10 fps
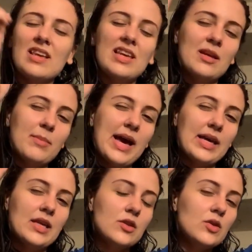getting back
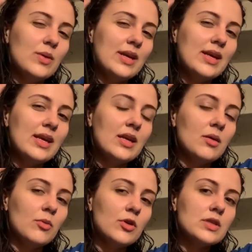into it in
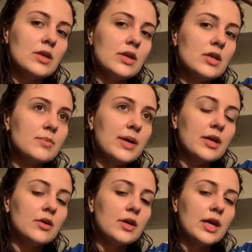a more serious
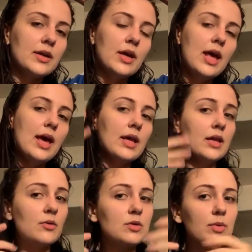manner again. And
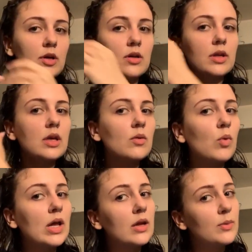that was partly
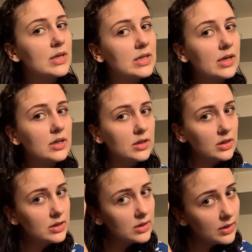while I was
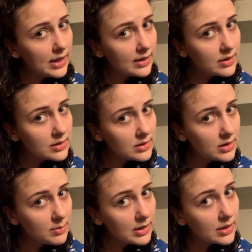actually still at
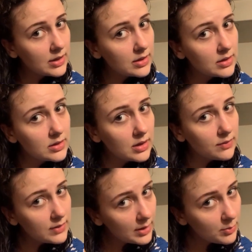Disney because
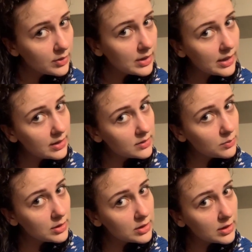of Dapper Days,
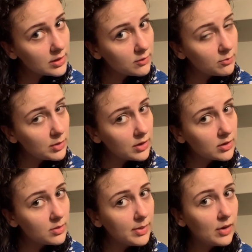which I have
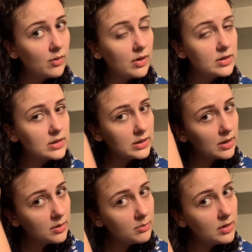blogged about
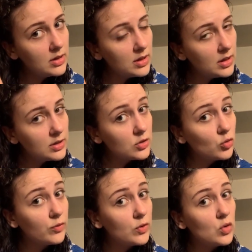some.
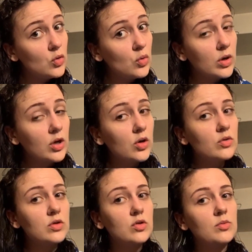So if you
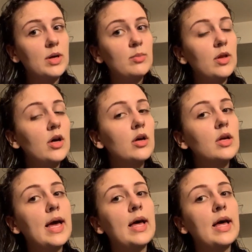go to my blog,